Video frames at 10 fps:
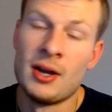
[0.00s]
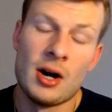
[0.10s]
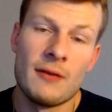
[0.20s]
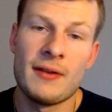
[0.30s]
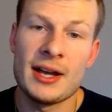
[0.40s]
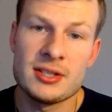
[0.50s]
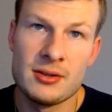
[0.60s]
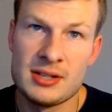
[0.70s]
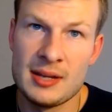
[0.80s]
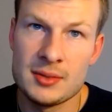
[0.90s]
I'll flash
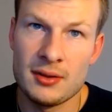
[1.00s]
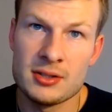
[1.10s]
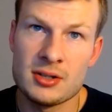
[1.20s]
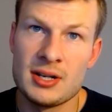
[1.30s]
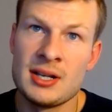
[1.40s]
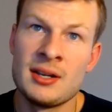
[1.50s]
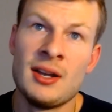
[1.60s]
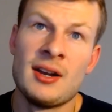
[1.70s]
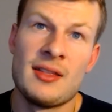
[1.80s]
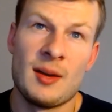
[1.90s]
those names on the screen,
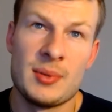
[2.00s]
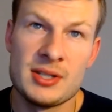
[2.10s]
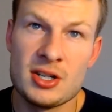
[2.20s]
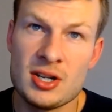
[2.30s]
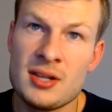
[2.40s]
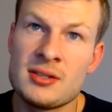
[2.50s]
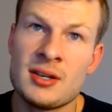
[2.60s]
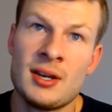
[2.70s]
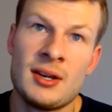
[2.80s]
their positions,